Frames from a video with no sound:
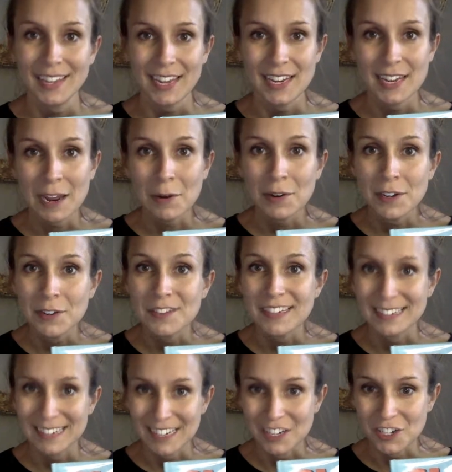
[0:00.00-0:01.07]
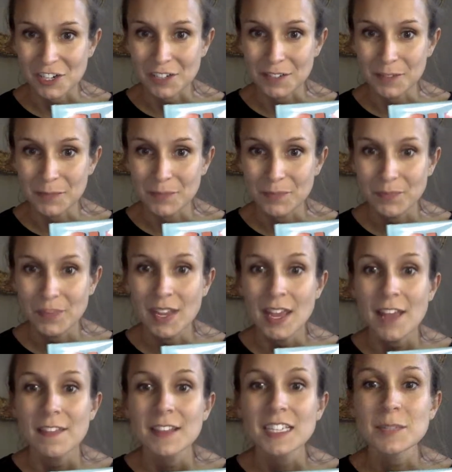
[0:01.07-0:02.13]
And now a note to teachers.
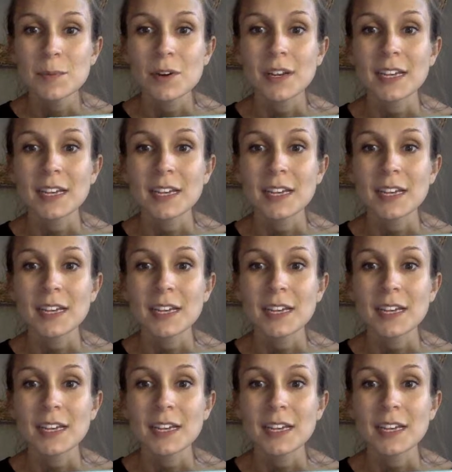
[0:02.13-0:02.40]
This book